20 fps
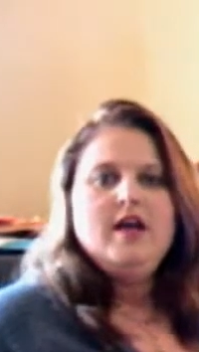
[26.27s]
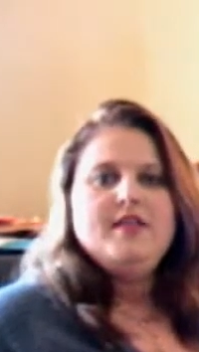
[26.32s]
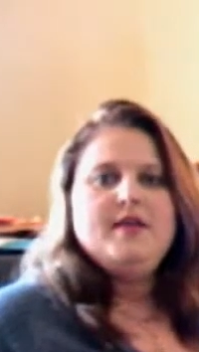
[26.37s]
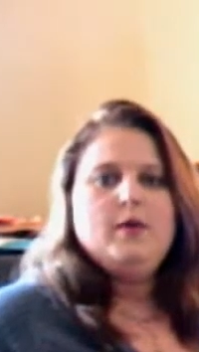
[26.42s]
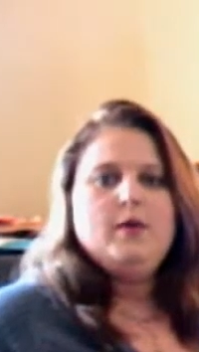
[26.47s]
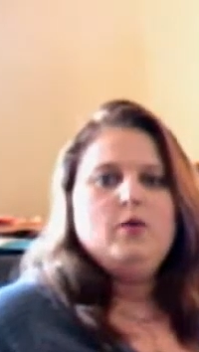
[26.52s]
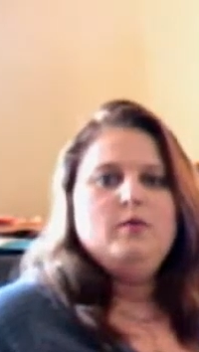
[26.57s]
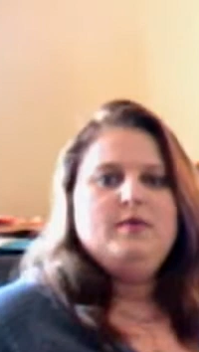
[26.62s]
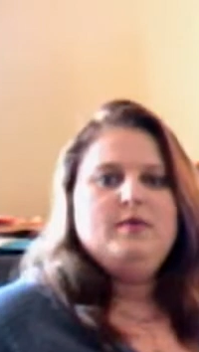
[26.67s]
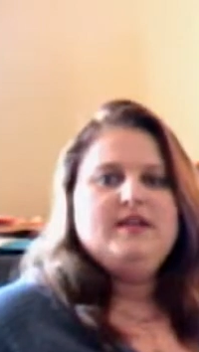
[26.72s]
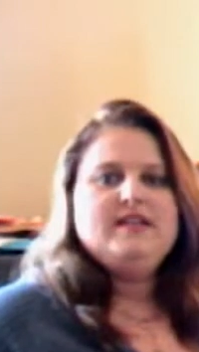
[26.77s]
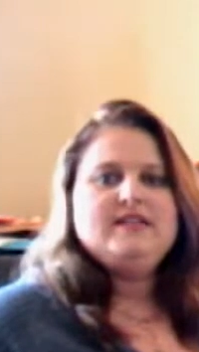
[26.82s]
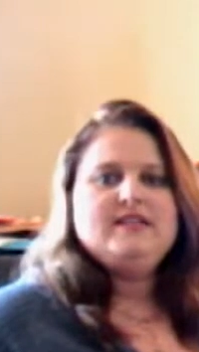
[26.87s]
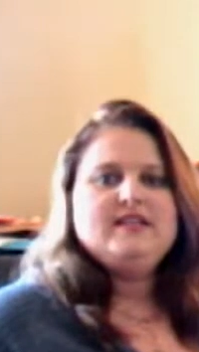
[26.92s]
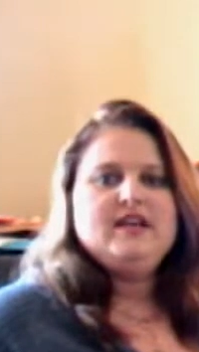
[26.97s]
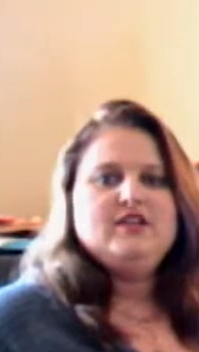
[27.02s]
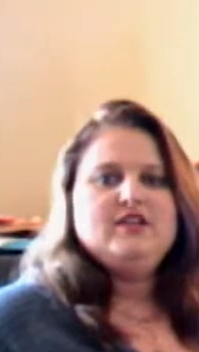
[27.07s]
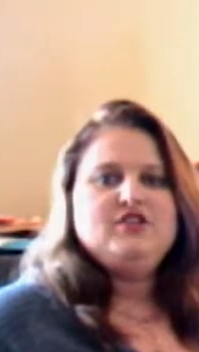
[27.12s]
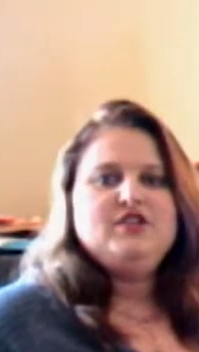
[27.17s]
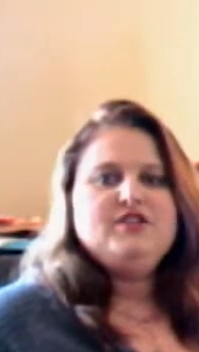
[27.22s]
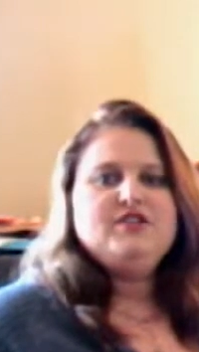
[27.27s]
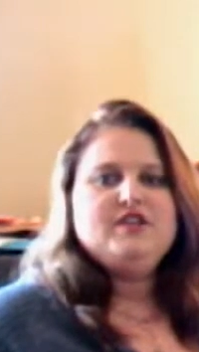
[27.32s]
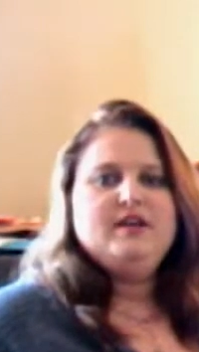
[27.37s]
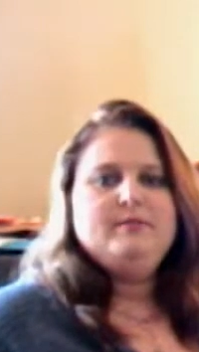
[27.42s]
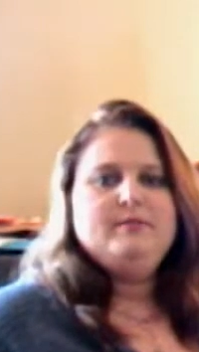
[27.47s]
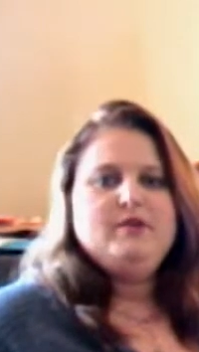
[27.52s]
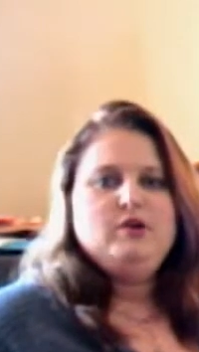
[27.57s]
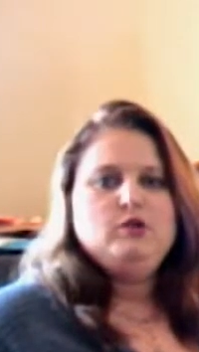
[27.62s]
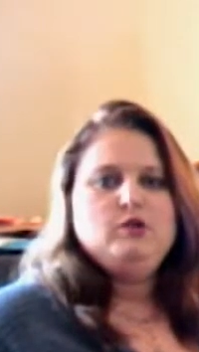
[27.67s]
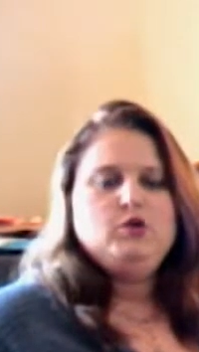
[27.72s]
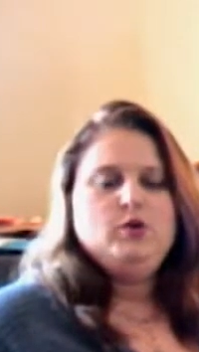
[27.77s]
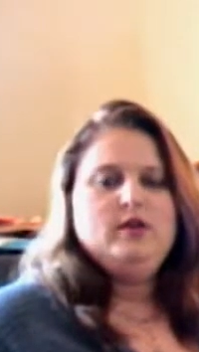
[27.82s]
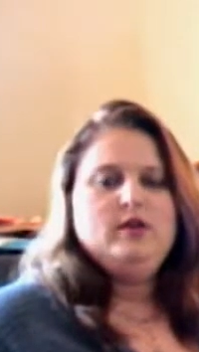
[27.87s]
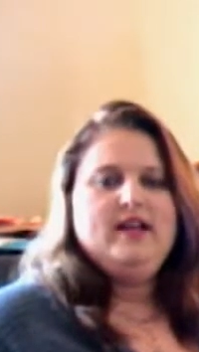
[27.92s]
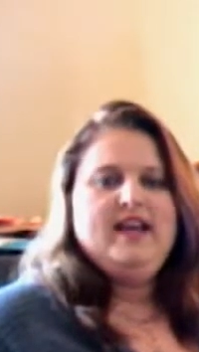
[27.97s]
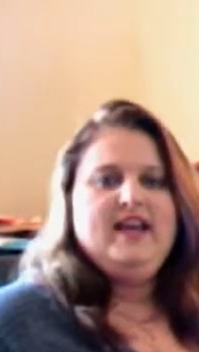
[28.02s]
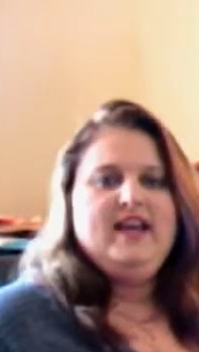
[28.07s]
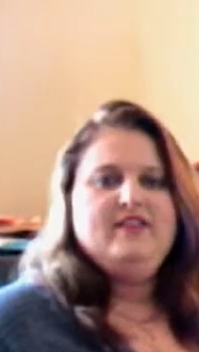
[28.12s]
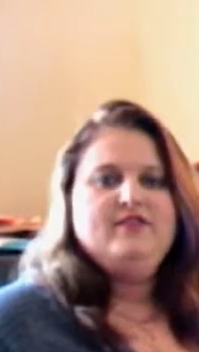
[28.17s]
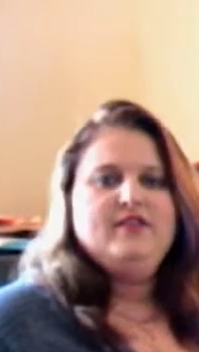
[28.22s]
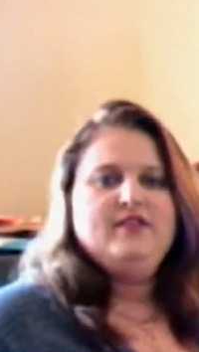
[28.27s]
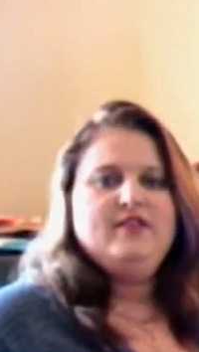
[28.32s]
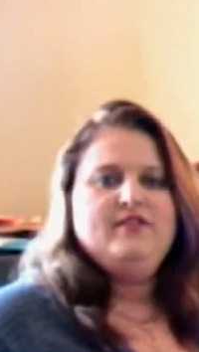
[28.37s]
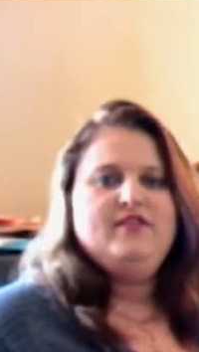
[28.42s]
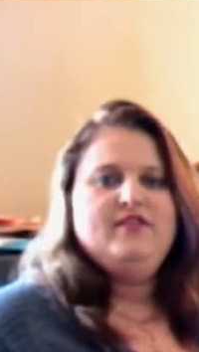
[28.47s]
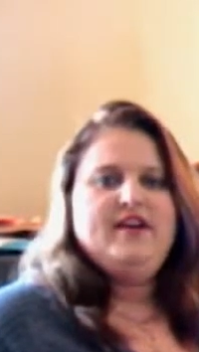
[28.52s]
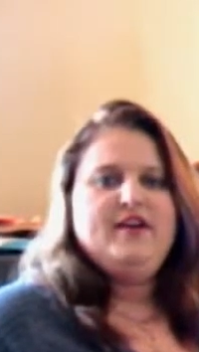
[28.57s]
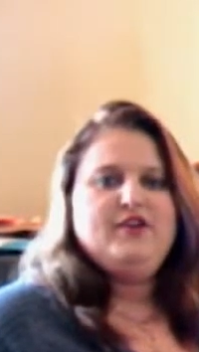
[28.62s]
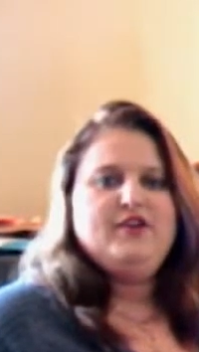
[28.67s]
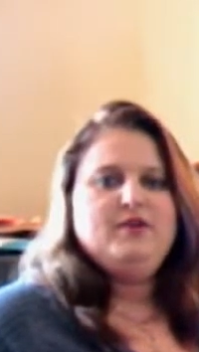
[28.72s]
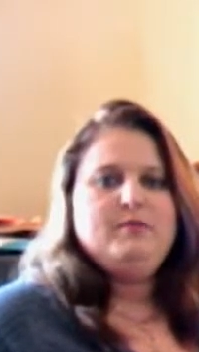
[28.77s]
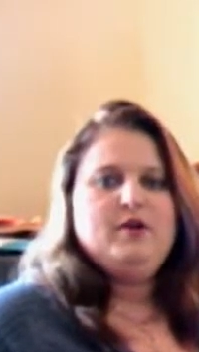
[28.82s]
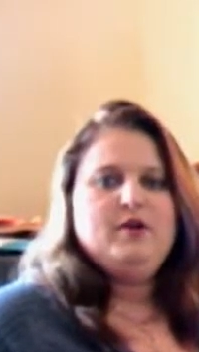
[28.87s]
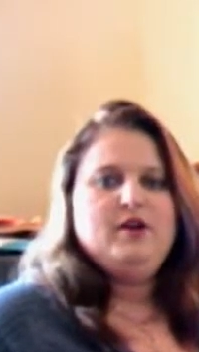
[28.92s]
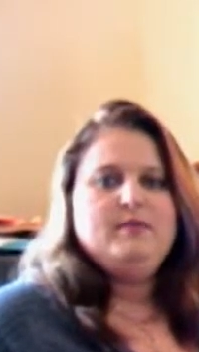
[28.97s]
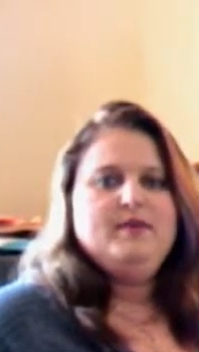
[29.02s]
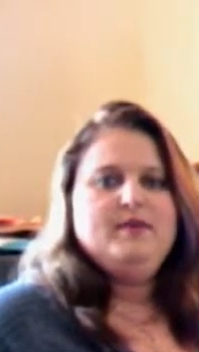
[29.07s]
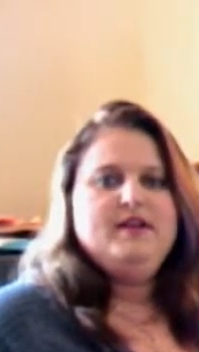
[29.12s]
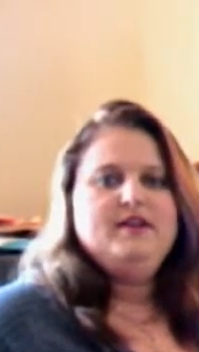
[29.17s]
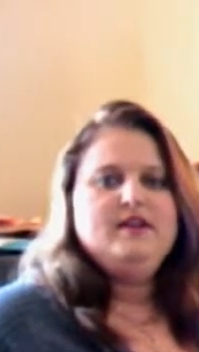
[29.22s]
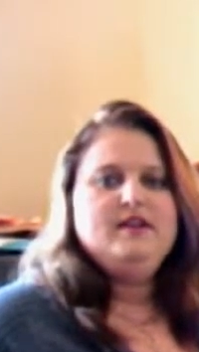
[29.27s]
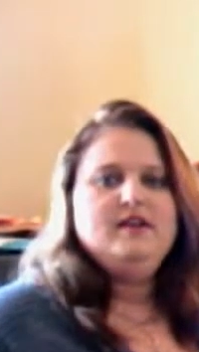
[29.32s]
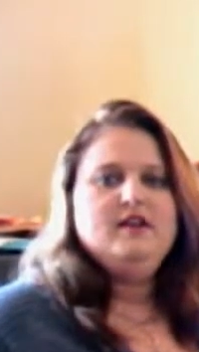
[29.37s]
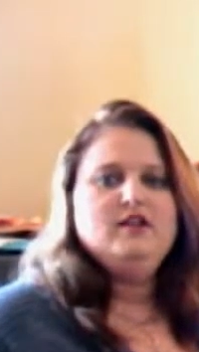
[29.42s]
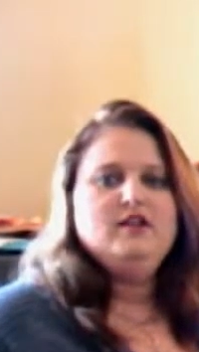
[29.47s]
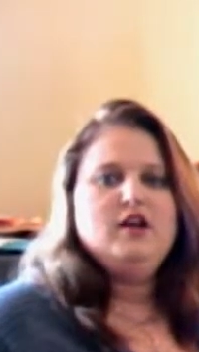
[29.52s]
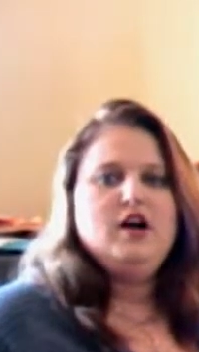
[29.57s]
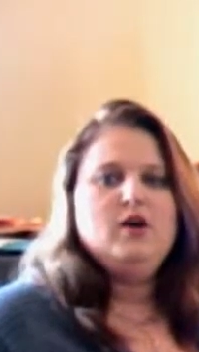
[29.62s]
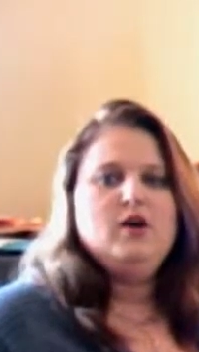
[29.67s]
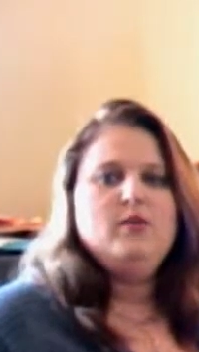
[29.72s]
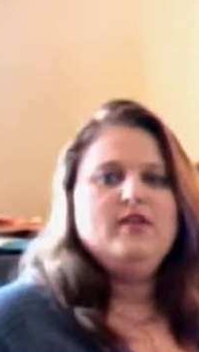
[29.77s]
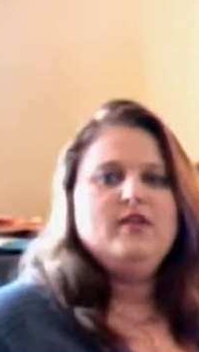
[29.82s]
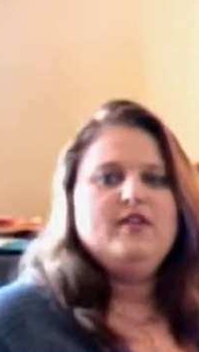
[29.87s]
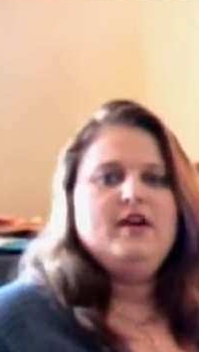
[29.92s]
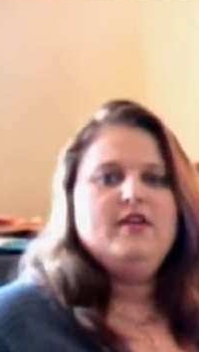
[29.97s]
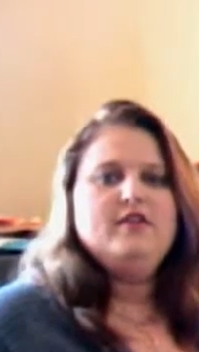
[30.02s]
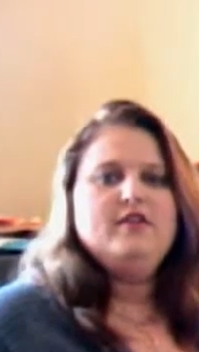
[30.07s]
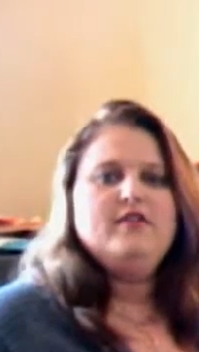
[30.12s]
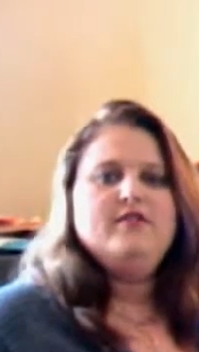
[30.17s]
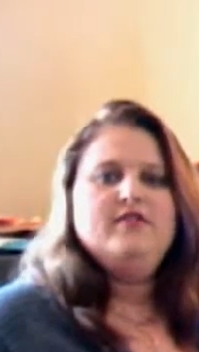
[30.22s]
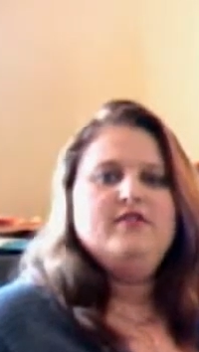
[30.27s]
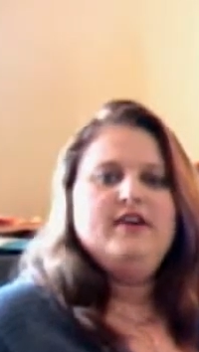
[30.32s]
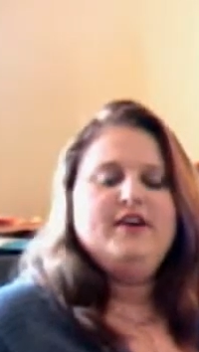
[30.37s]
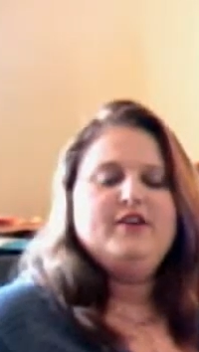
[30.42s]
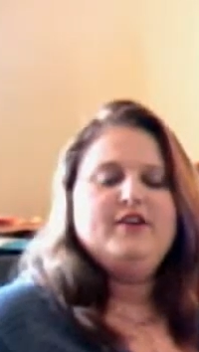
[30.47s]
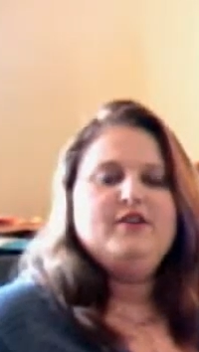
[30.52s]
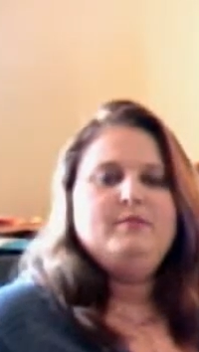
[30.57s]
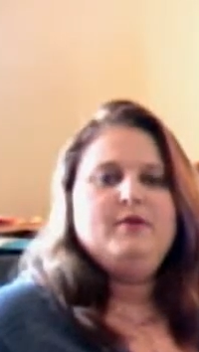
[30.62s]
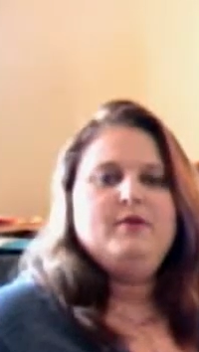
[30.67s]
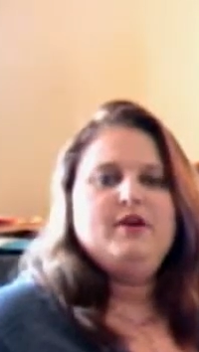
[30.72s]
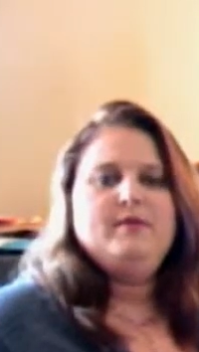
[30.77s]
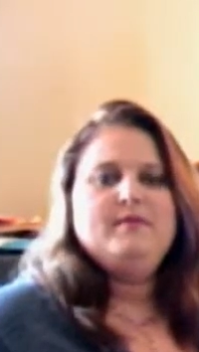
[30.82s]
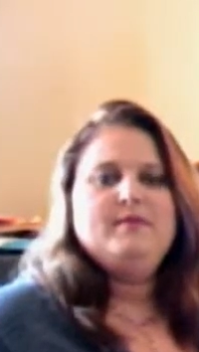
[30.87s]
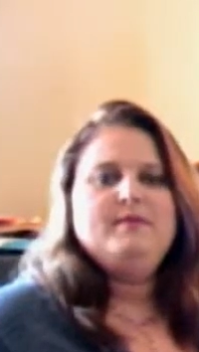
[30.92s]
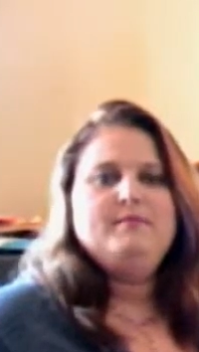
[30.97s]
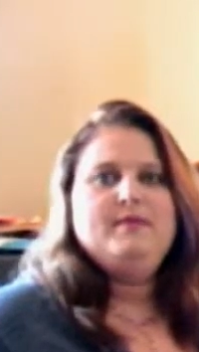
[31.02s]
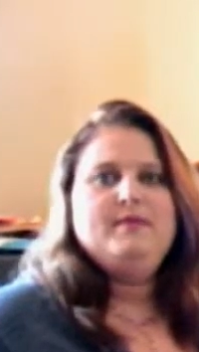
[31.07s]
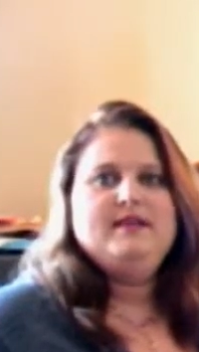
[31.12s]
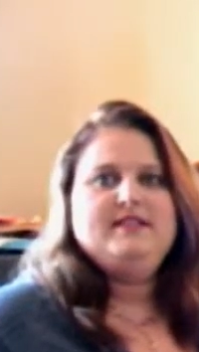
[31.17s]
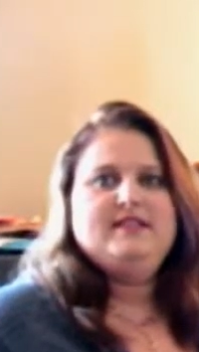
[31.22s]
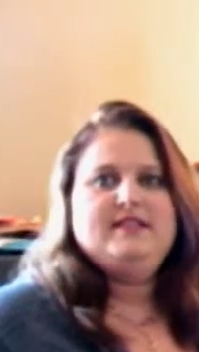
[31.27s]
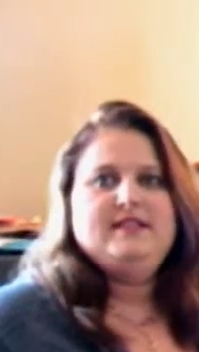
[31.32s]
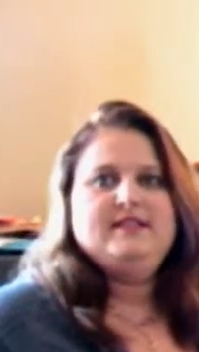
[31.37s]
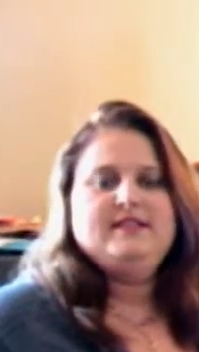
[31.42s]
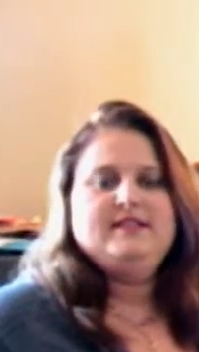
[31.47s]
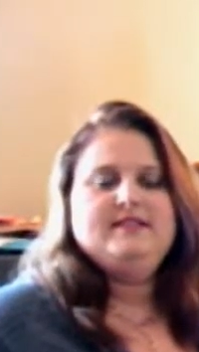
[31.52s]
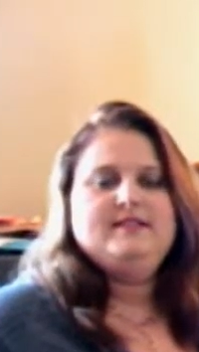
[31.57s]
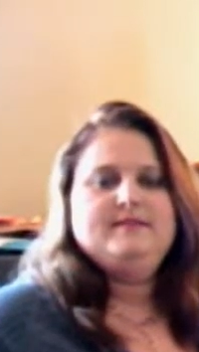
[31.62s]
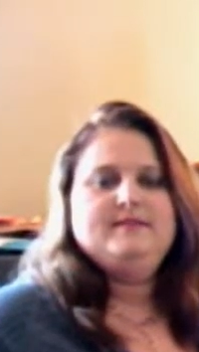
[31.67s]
There will be discussions on mutual aid for the fire department, along with other fire department business.